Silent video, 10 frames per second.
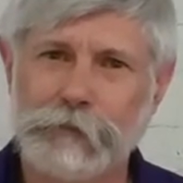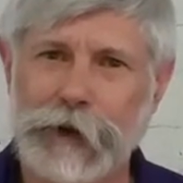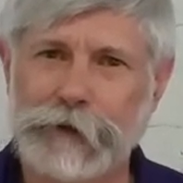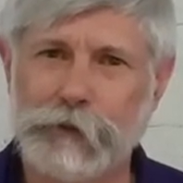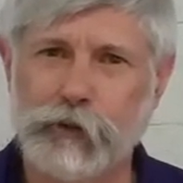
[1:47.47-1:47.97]

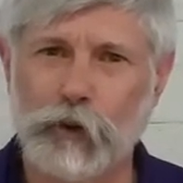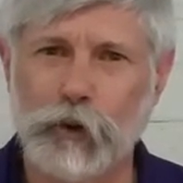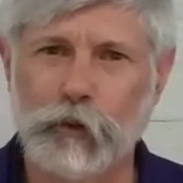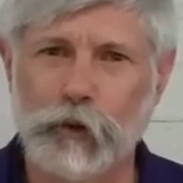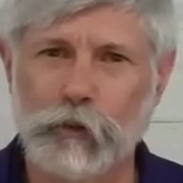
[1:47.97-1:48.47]
back before
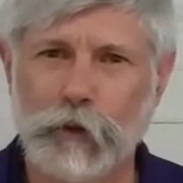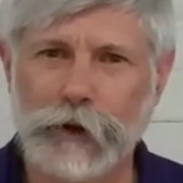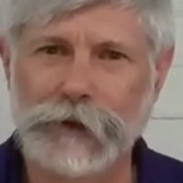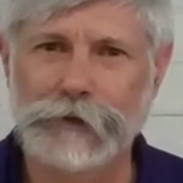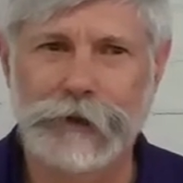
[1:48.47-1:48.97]
World War
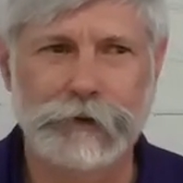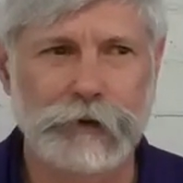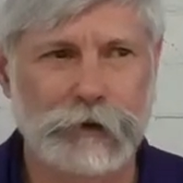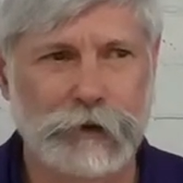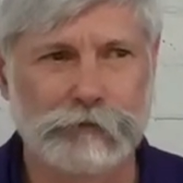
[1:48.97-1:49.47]
I, and then